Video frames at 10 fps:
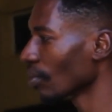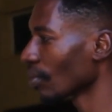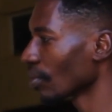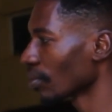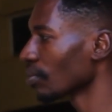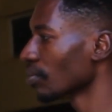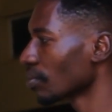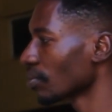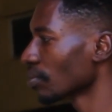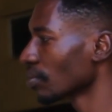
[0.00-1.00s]

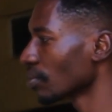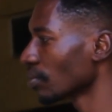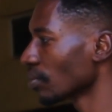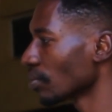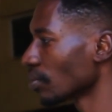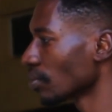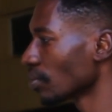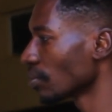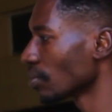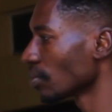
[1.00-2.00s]

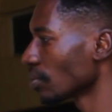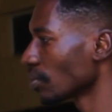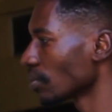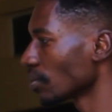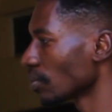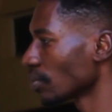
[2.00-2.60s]
(silent)